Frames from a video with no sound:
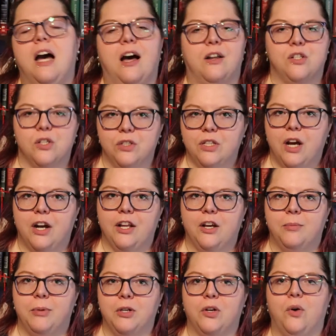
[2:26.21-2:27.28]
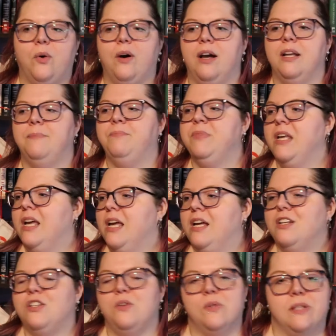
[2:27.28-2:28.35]
I'll turn an audiobook on
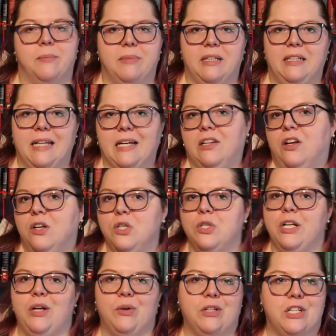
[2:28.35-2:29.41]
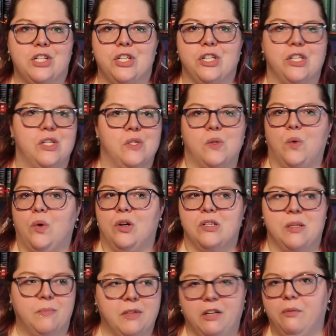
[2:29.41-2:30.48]
do something like laundry or dishes or
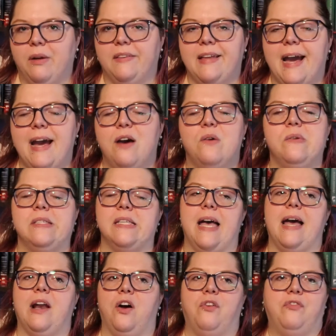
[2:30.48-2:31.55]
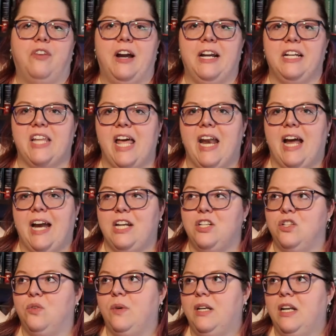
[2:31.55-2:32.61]
something around the house and I'll find that I
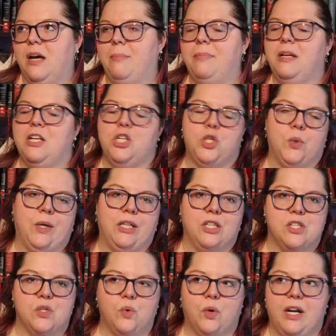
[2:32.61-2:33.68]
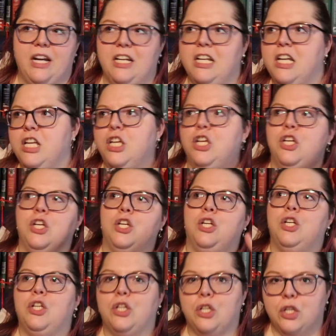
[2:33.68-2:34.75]
do end up enjoying the story.
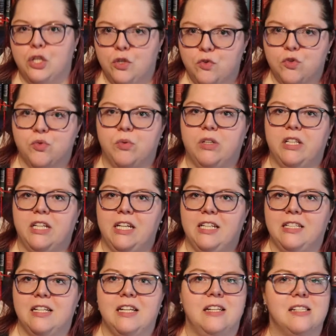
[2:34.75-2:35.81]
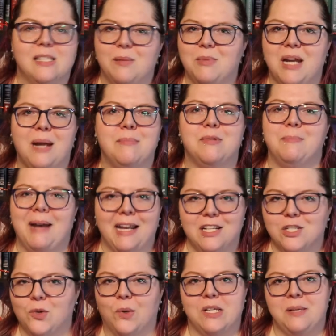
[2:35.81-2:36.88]
Usually. Sometimes a
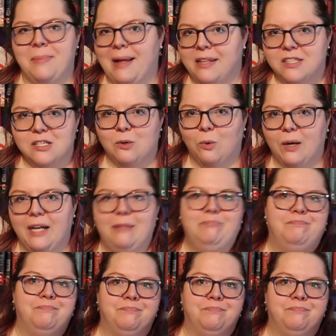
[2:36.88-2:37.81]
bad story is a bad story.